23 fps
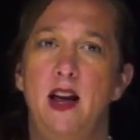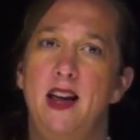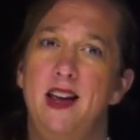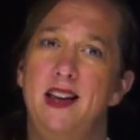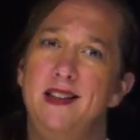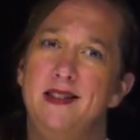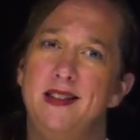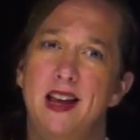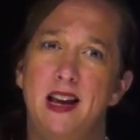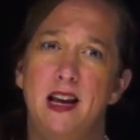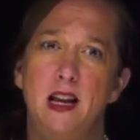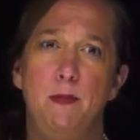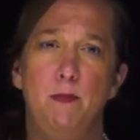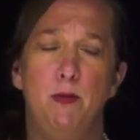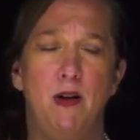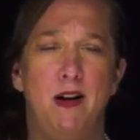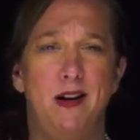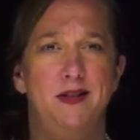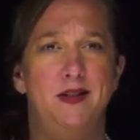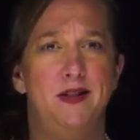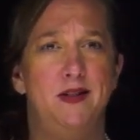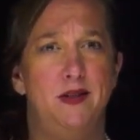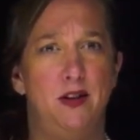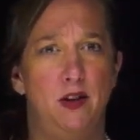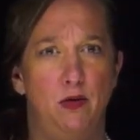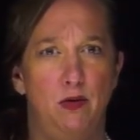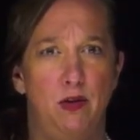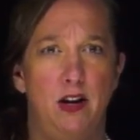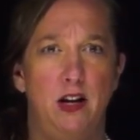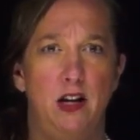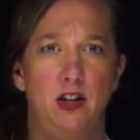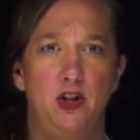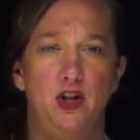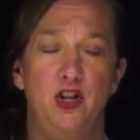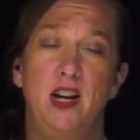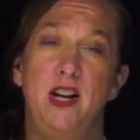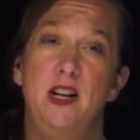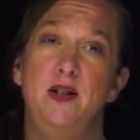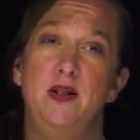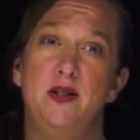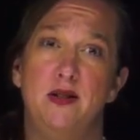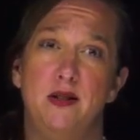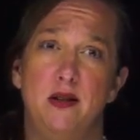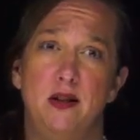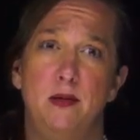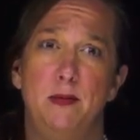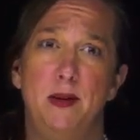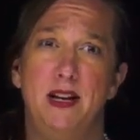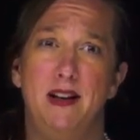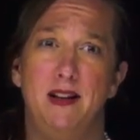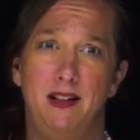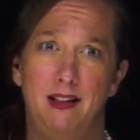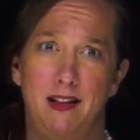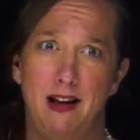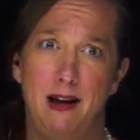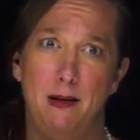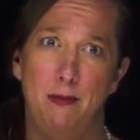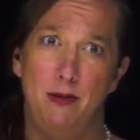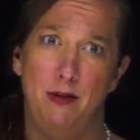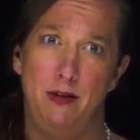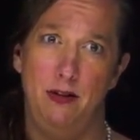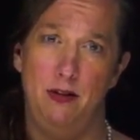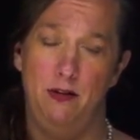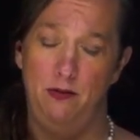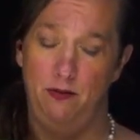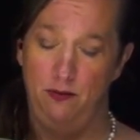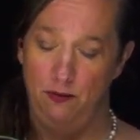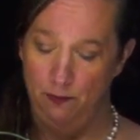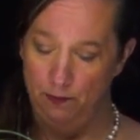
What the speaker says: is any process in creating change is going to be collaborative.